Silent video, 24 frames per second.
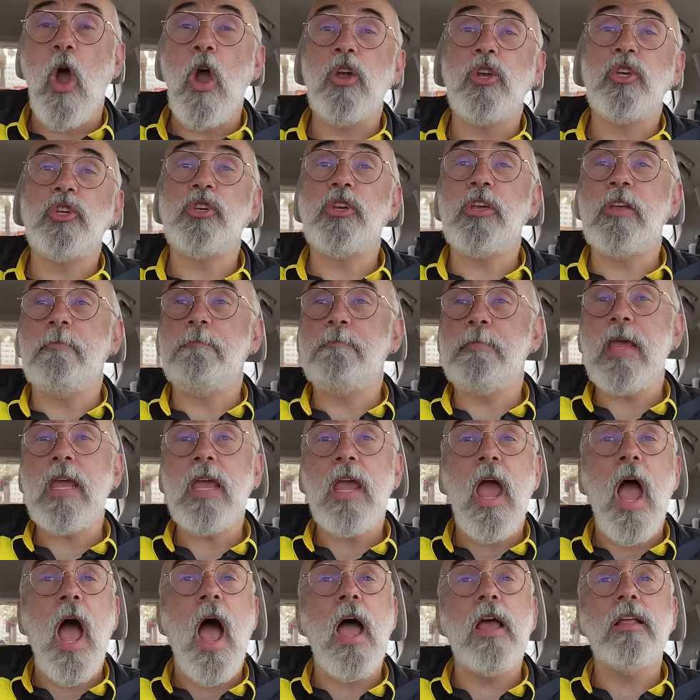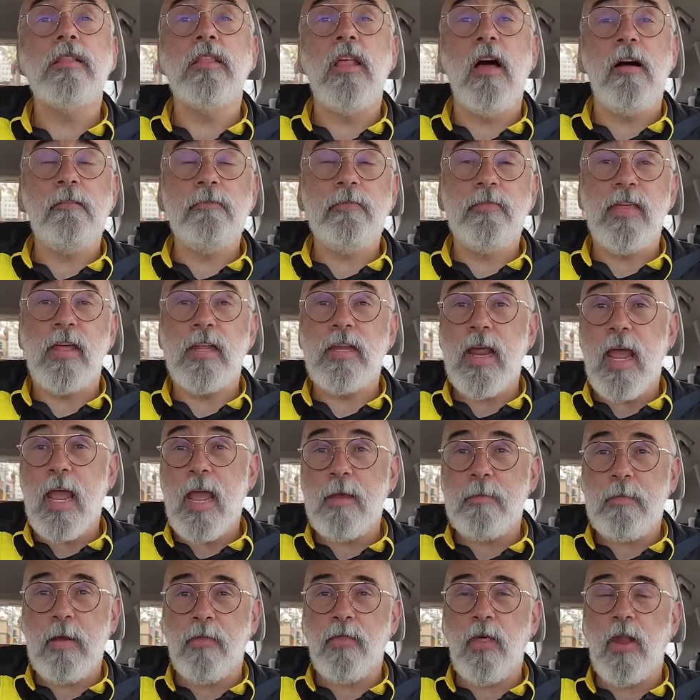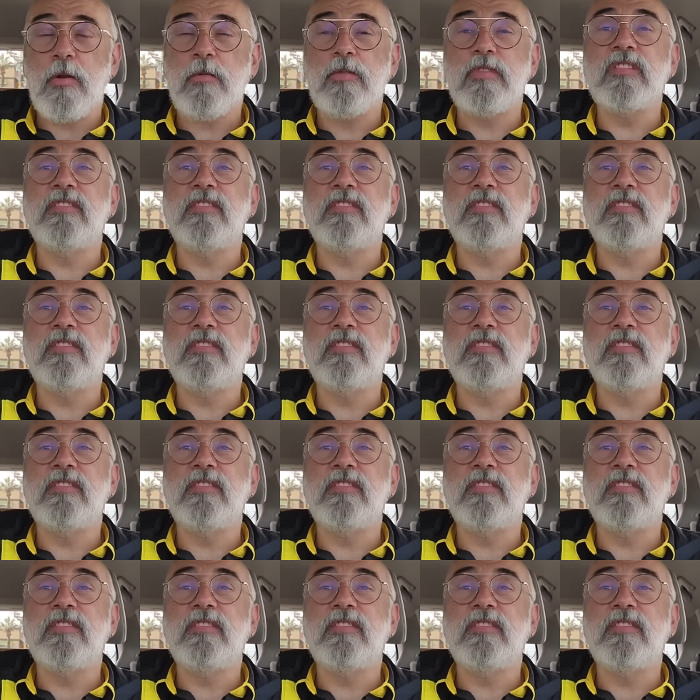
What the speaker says: car Shimi. I loved the name. I thought it